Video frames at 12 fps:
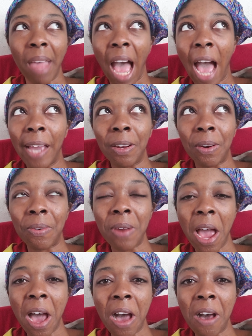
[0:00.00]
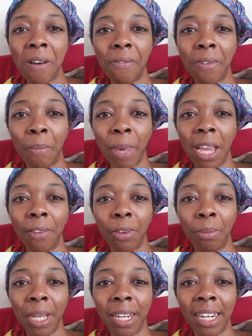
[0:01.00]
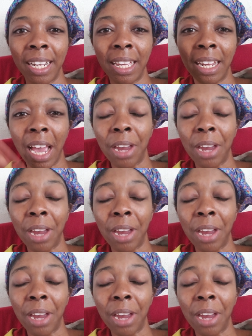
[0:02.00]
I don't have a painful period.